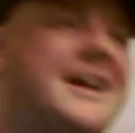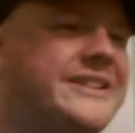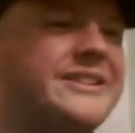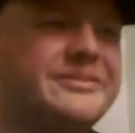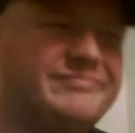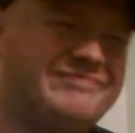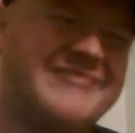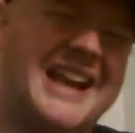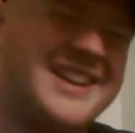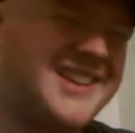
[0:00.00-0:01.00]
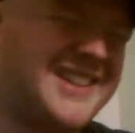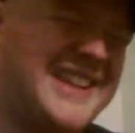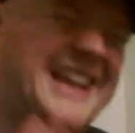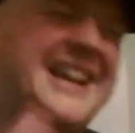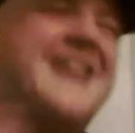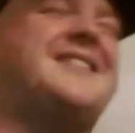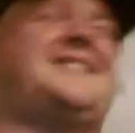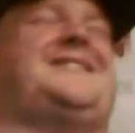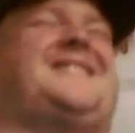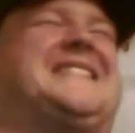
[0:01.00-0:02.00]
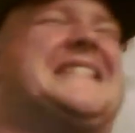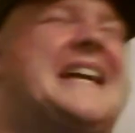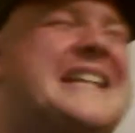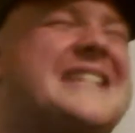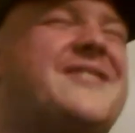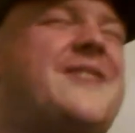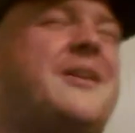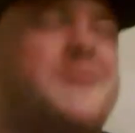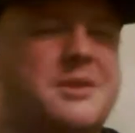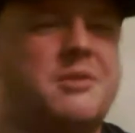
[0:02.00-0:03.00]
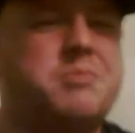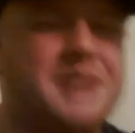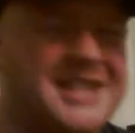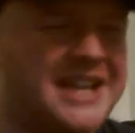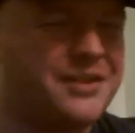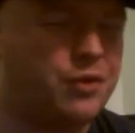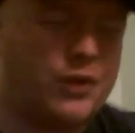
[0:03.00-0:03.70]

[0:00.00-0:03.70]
and I just felt it was out of place. I